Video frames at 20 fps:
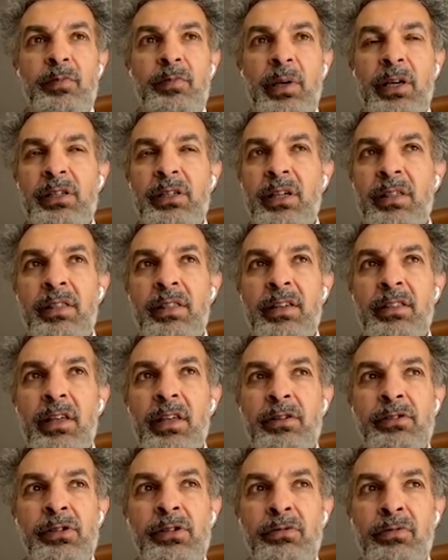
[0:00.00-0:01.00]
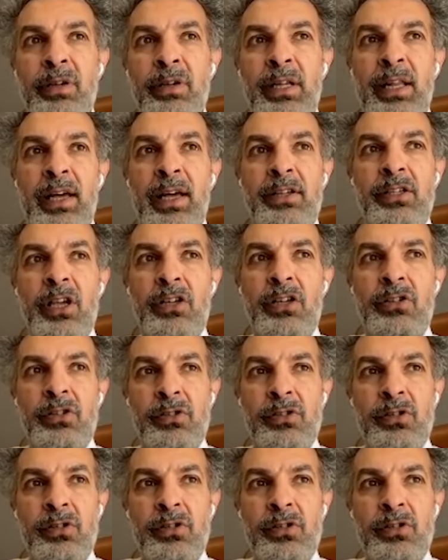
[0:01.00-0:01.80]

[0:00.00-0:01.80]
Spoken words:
because I think there's a realization,